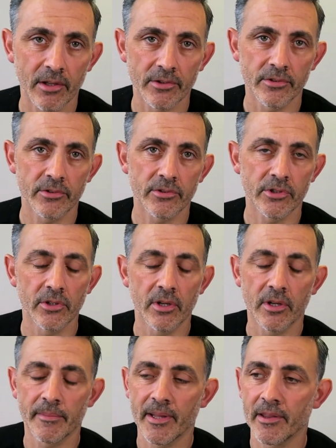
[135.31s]
on too
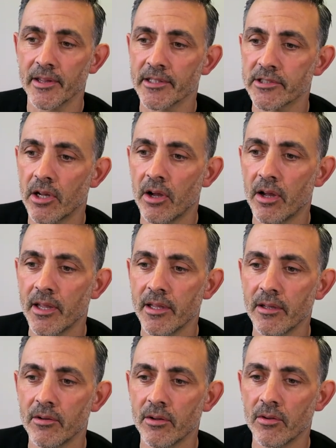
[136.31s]
long about this.
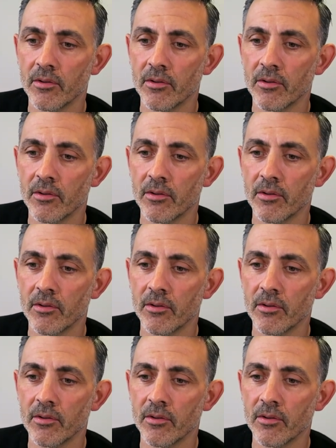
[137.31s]
I